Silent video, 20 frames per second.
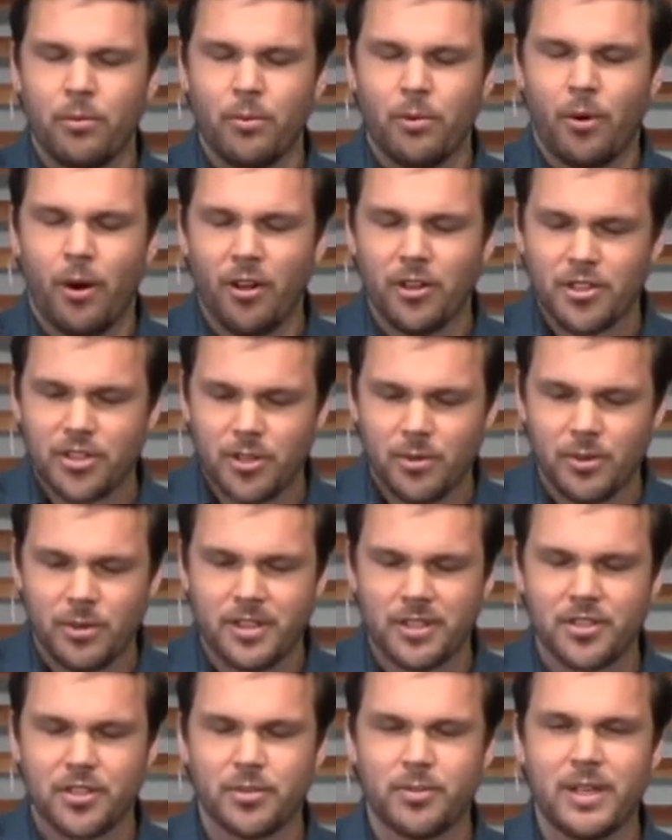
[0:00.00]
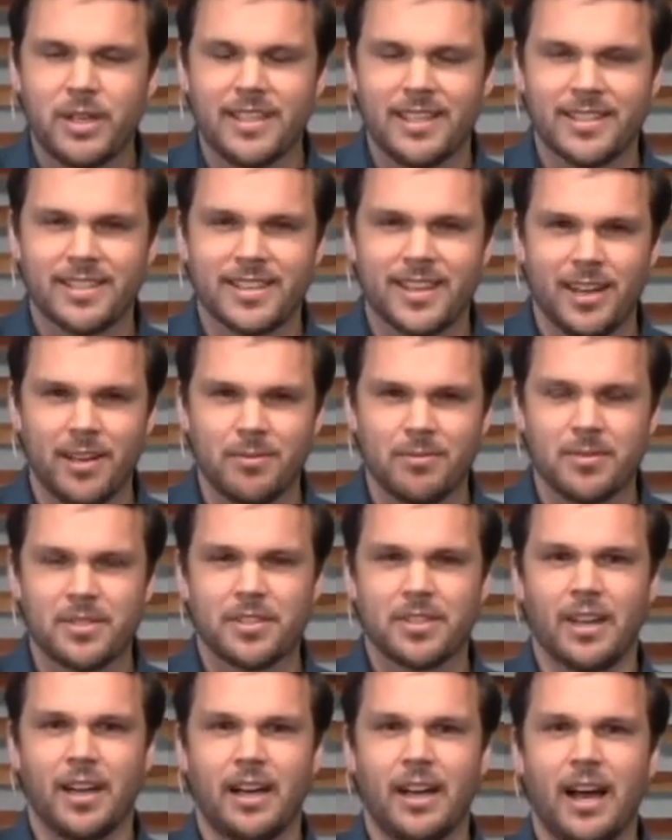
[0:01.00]
also, with the sweetness comes
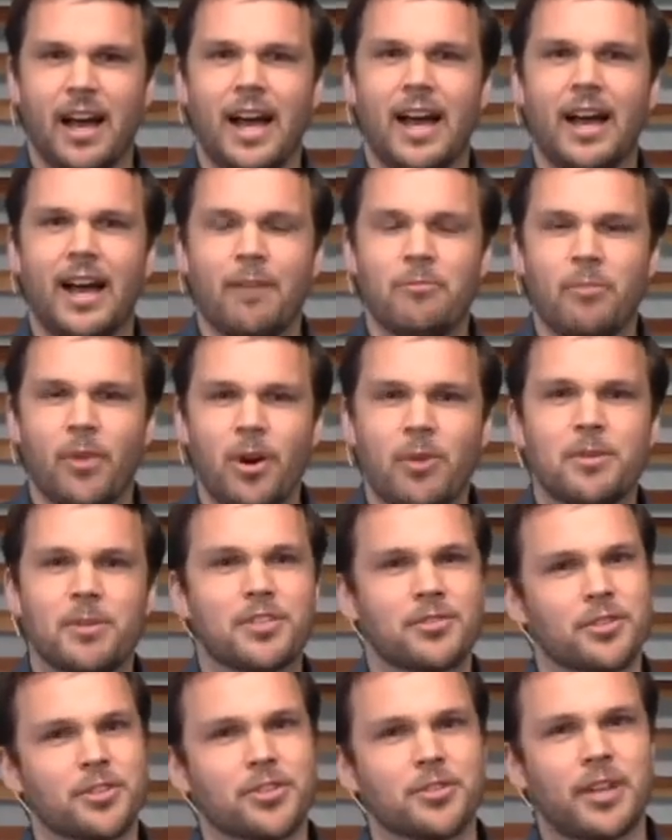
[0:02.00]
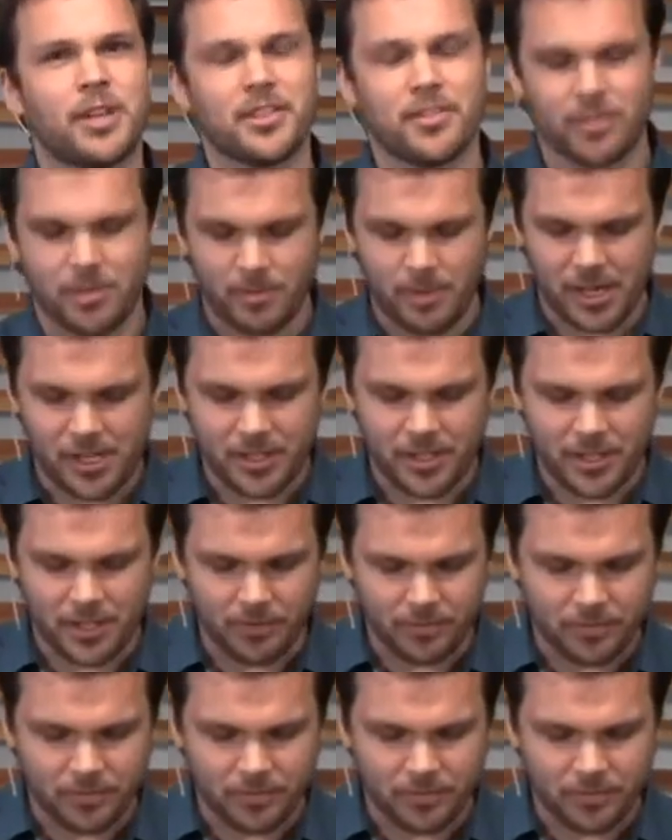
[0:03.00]
uh, moments for transformation.